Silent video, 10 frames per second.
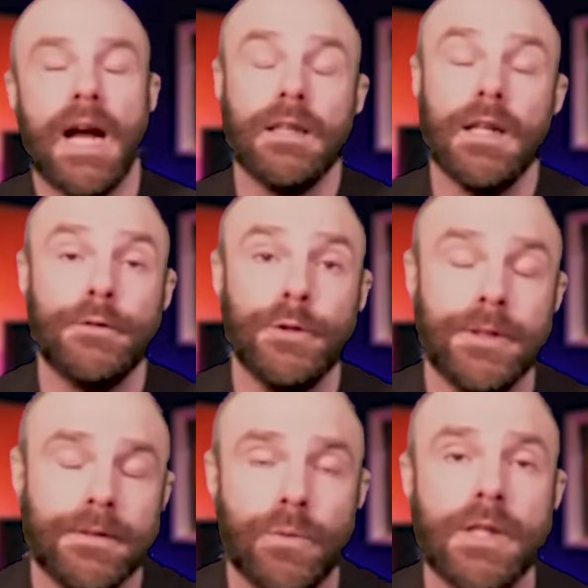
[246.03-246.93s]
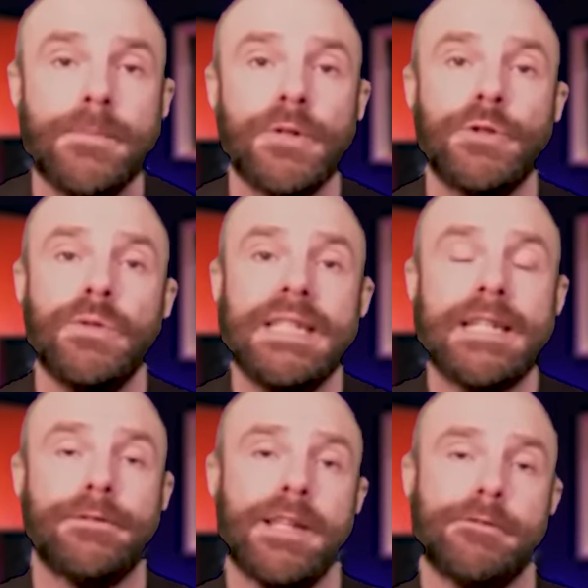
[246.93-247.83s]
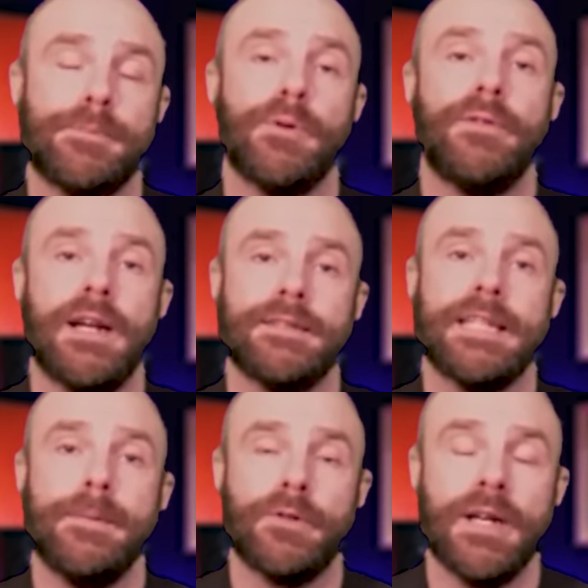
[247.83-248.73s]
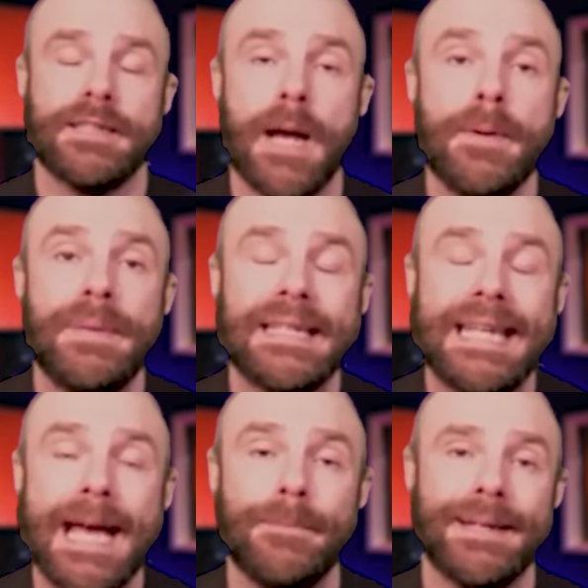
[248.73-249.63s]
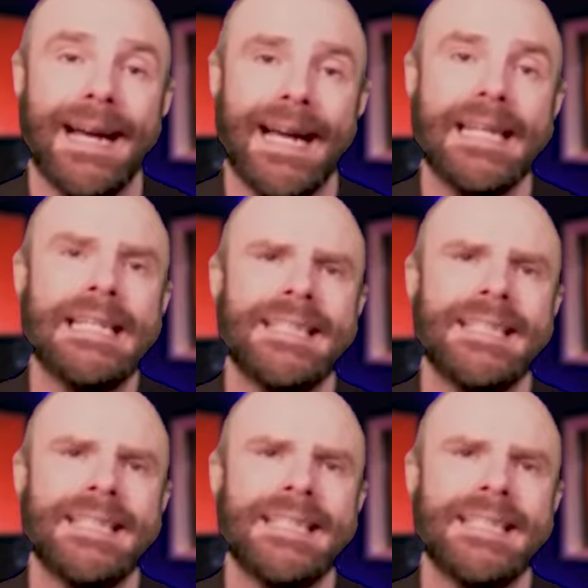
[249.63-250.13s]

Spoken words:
I love Hoodoo. It's one of the most unique flavor profiles I came across. I'm a big chem guy.